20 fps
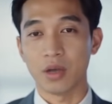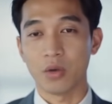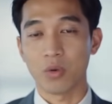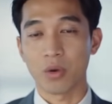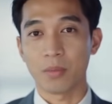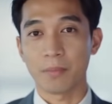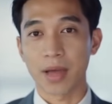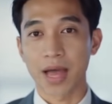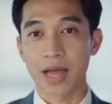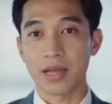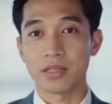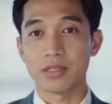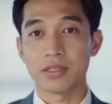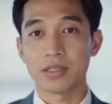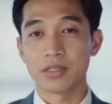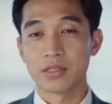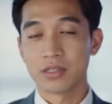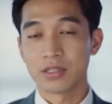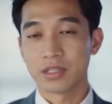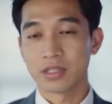What matters
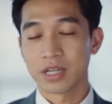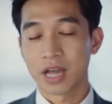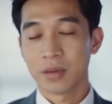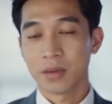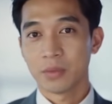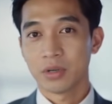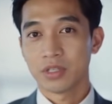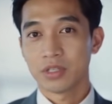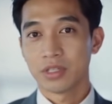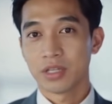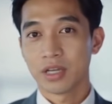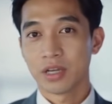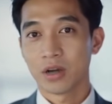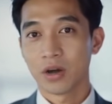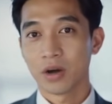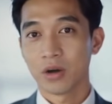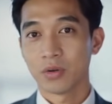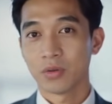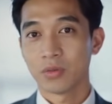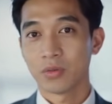isn't just how much they
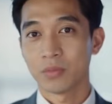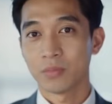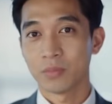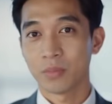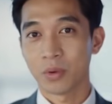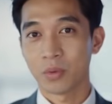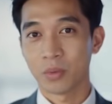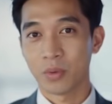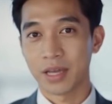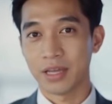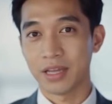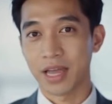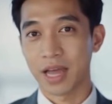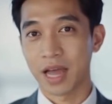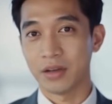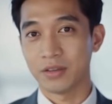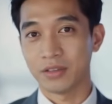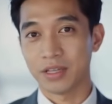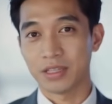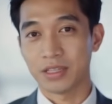owe, but when and
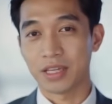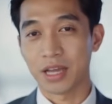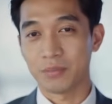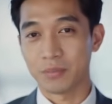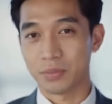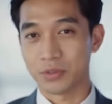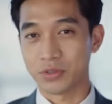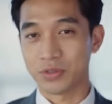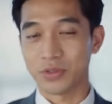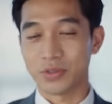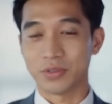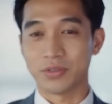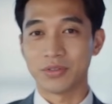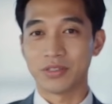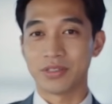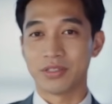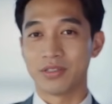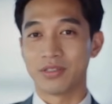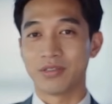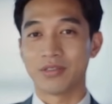how their debt
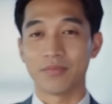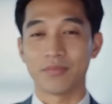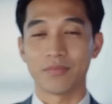matures.